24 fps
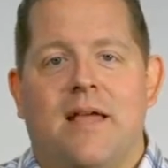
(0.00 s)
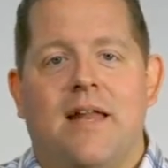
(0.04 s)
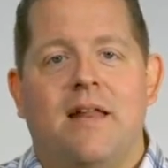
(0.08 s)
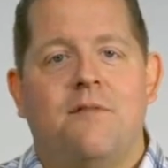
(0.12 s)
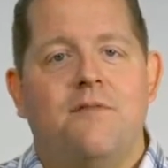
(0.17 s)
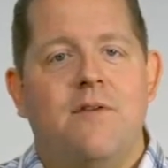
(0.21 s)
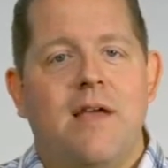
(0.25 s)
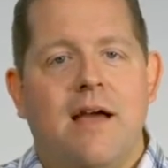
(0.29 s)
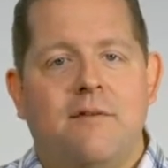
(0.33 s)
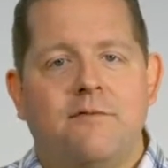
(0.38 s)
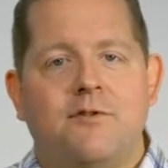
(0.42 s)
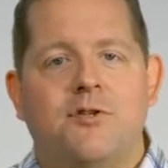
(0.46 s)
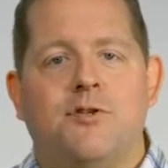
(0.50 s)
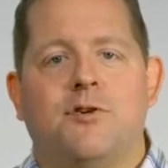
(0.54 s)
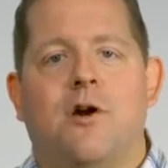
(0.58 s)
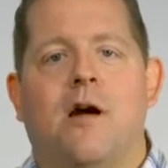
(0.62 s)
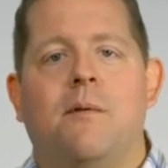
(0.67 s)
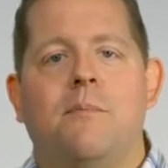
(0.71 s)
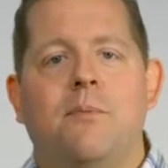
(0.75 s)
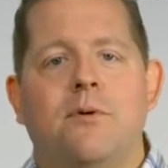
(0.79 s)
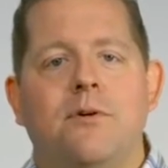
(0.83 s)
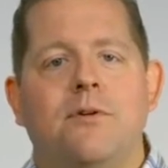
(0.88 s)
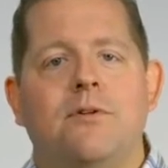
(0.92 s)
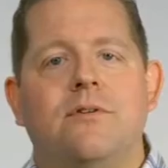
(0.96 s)
And if you have
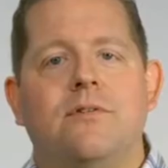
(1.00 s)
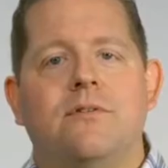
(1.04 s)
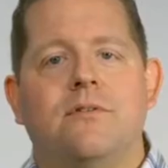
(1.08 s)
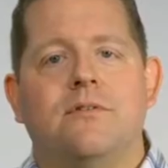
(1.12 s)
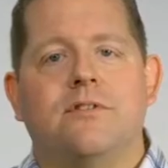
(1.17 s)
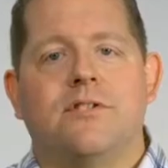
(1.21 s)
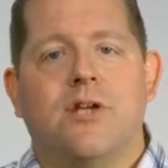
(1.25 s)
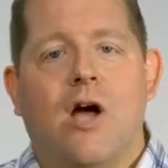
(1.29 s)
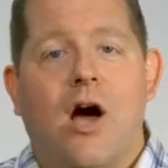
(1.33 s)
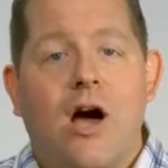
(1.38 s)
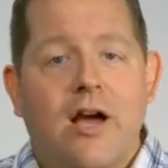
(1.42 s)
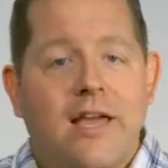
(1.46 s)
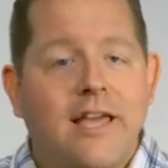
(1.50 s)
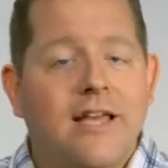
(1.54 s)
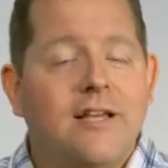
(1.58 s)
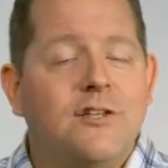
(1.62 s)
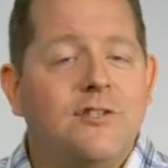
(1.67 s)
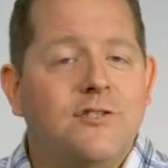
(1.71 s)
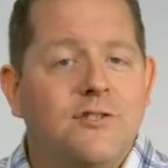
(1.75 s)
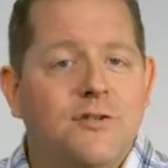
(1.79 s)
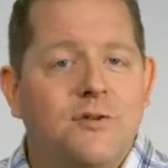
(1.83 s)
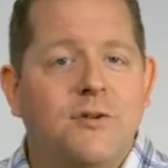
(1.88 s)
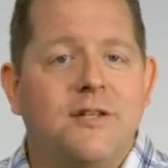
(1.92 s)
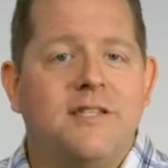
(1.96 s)
trouble
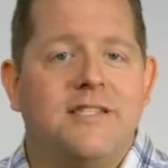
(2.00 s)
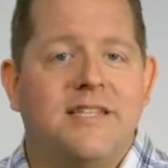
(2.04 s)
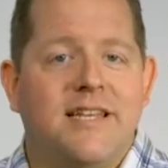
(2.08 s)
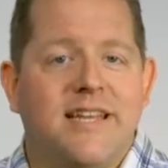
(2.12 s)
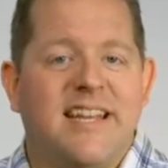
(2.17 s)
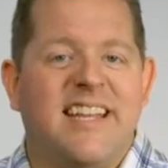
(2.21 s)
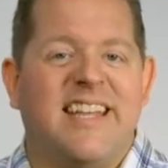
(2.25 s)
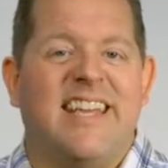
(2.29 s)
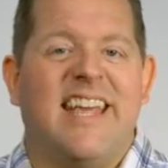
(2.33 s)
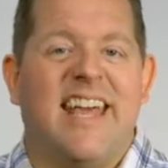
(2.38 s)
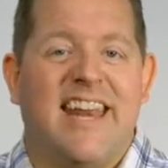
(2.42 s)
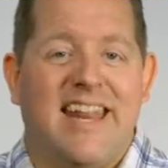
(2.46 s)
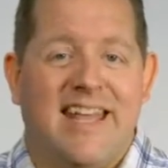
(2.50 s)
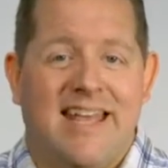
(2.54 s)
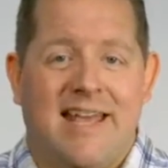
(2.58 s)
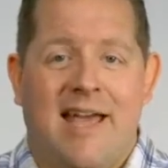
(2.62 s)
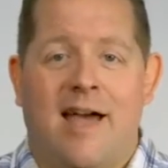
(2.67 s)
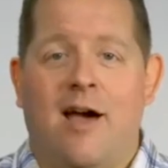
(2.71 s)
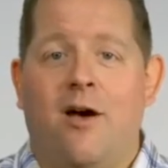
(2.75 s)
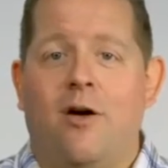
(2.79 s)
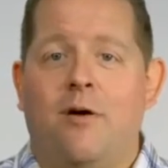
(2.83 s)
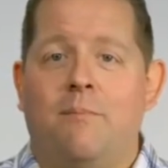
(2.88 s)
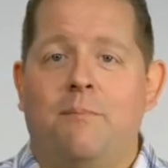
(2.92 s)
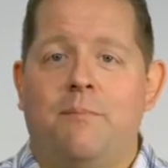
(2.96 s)
talking students into getting
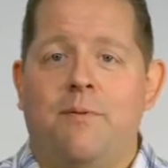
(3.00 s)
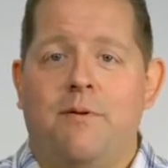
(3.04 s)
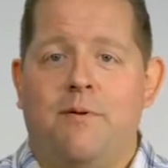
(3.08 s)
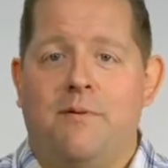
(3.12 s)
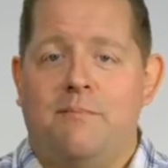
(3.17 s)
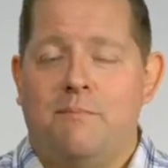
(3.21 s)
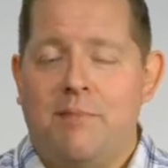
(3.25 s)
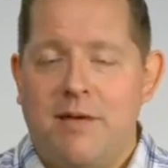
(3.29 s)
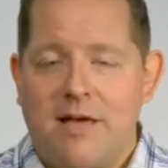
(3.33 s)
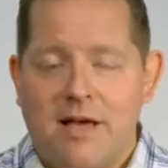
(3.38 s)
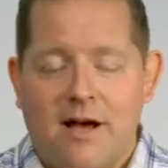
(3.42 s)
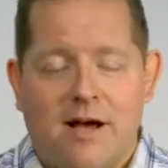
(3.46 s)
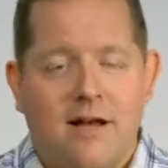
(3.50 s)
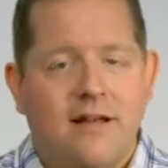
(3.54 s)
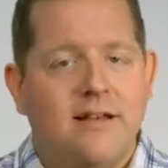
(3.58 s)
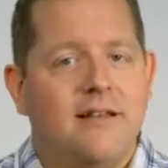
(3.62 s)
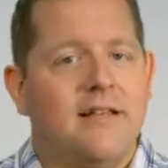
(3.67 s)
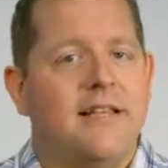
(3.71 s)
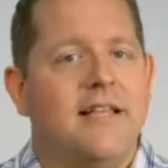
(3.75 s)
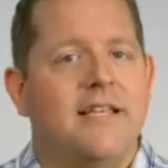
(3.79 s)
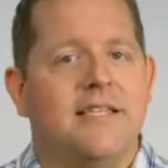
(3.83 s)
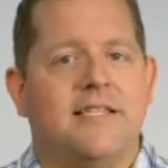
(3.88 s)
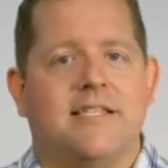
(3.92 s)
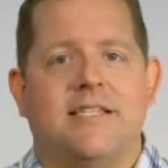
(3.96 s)
help
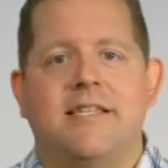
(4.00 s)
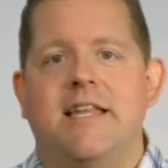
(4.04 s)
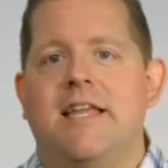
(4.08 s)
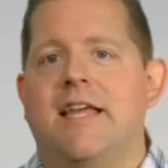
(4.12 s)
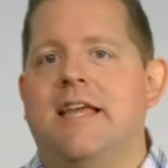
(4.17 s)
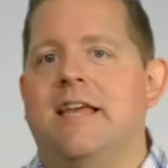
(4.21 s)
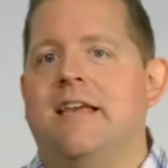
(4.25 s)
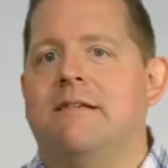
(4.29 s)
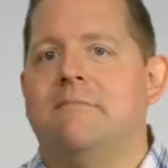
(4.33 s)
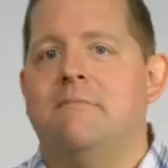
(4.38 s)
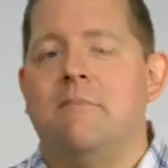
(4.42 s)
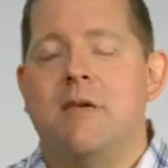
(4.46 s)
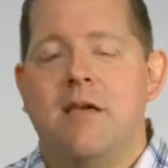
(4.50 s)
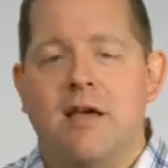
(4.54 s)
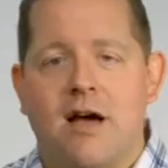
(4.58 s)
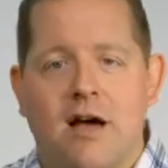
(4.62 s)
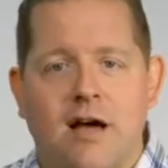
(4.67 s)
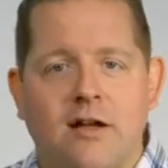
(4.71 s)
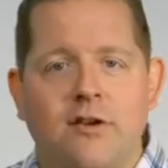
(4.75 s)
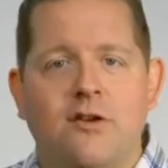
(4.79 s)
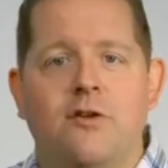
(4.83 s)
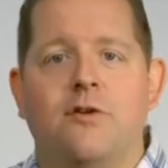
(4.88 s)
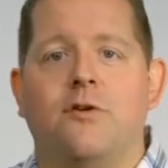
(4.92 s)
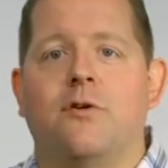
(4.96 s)
beyond listening and
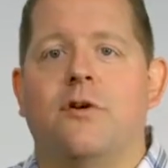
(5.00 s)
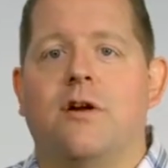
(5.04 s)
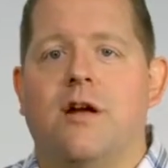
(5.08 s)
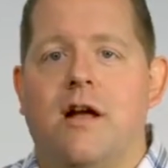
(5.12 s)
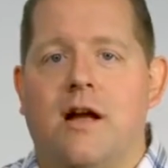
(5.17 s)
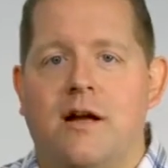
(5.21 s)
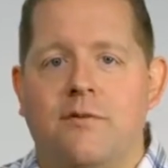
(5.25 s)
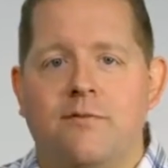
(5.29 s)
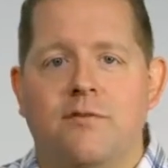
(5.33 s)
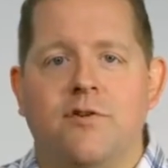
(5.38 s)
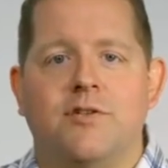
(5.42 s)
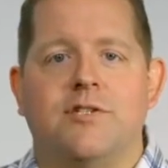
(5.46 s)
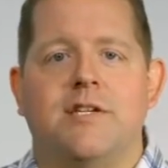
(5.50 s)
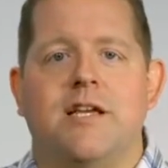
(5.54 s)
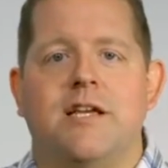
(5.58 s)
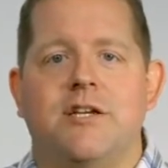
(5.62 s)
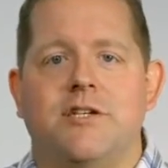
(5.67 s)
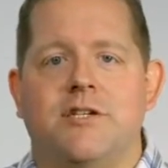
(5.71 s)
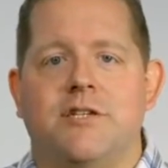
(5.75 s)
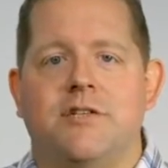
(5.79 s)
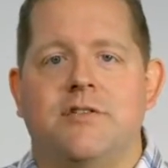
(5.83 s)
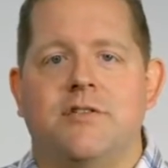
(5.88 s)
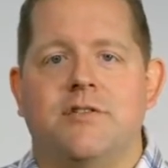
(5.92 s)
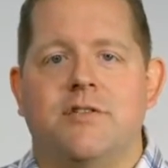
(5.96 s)
beyond your
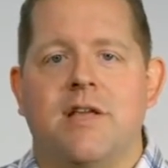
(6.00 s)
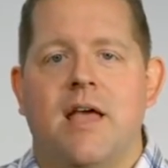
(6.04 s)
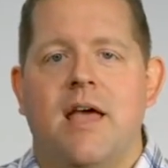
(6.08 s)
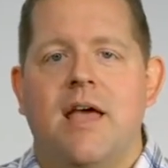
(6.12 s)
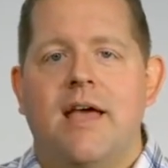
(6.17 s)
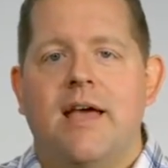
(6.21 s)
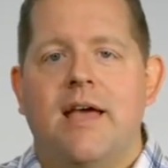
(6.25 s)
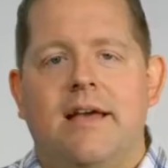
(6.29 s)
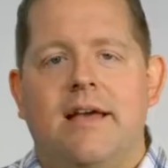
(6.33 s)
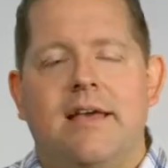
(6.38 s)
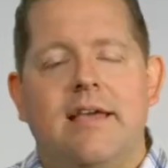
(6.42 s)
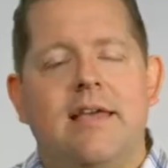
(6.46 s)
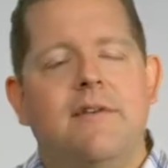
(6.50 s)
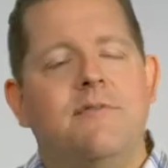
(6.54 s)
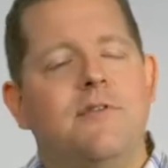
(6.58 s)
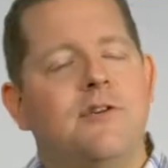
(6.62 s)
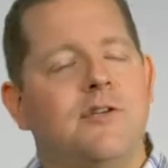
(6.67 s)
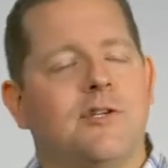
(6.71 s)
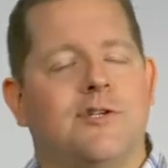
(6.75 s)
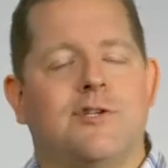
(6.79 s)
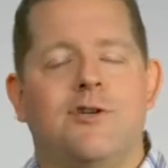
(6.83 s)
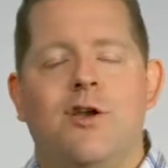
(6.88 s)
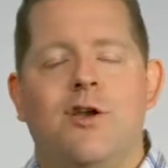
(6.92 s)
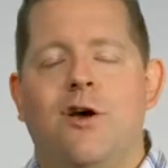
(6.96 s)
conversations,
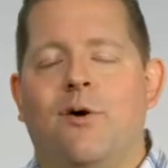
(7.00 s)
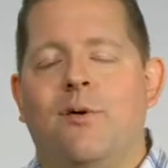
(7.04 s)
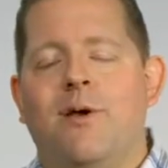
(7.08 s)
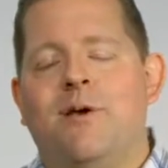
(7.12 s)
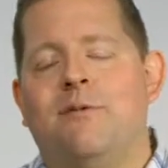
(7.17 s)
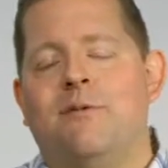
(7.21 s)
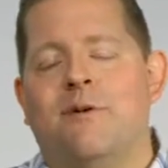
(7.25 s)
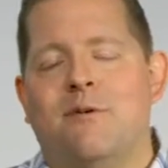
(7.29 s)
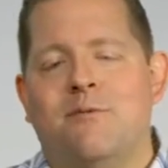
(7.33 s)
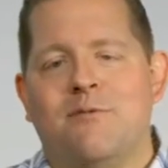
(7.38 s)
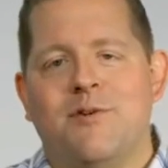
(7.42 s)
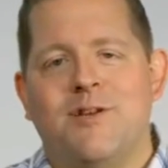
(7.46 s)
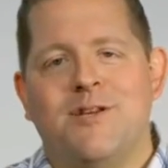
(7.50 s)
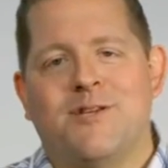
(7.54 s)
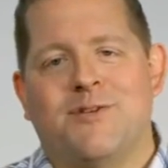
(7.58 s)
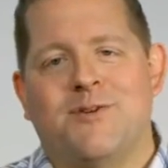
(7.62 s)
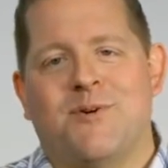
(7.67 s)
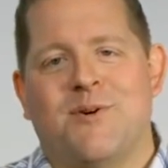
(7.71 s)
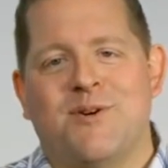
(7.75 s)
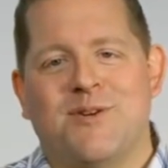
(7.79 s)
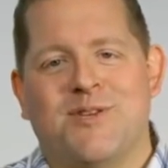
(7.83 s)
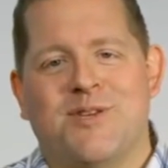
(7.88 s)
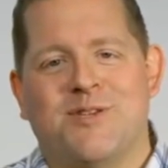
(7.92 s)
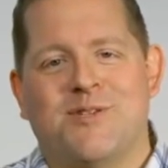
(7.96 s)
even just knowing what
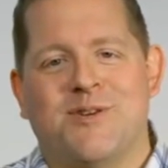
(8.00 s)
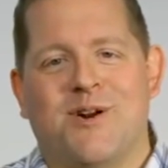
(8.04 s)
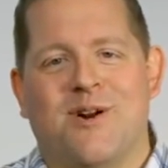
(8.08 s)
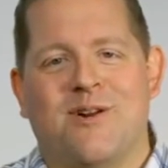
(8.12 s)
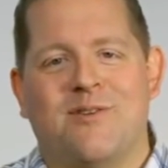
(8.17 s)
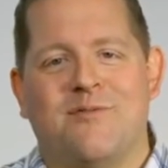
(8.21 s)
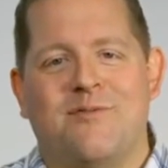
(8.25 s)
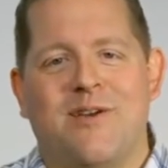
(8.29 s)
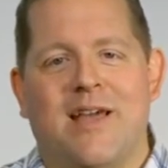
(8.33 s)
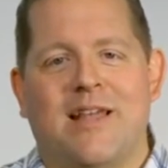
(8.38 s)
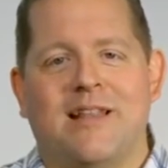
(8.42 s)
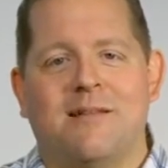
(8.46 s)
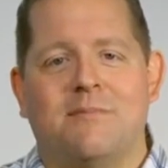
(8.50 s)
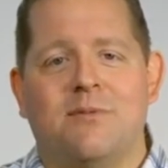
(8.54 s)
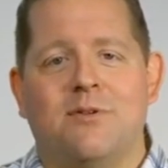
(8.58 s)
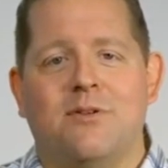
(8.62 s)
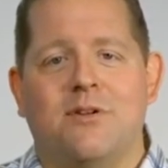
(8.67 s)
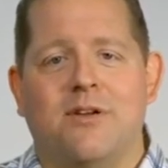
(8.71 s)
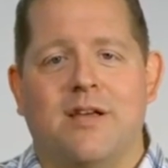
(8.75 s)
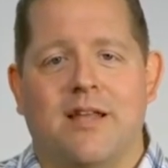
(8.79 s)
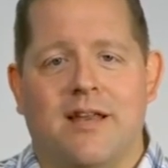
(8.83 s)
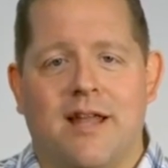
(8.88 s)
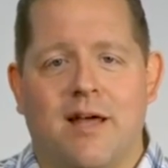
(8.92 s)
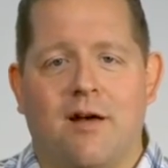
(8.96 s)
resources are
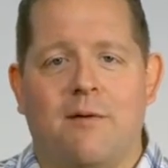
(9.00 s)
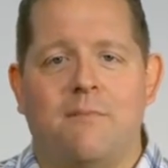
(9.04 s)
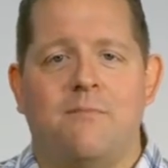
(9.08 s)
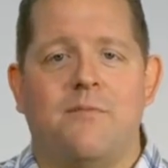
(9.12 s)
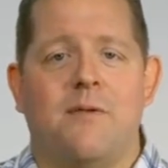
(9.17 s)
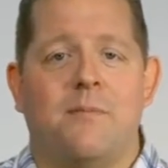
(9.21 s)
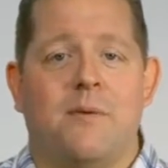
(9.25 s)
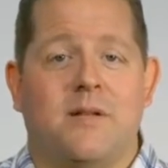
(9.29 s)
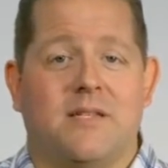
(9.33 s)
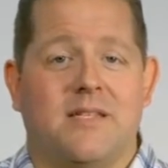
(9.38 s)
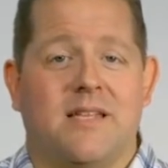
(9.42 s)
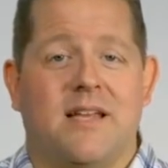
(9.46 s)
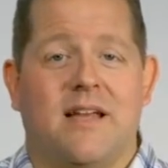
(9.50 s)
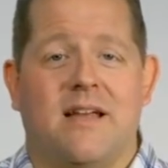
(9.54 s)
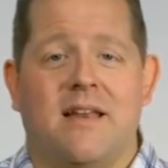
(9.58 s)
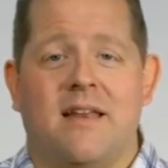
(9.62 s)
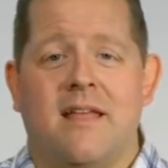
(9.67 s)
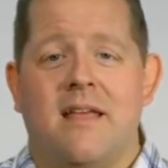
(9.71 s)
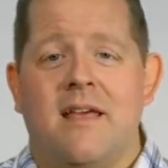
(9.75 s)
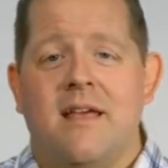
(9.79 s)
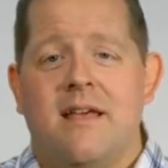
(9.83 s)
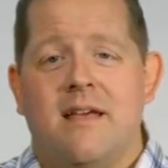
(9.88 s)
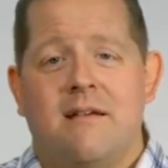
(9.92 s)
available could help them a ton.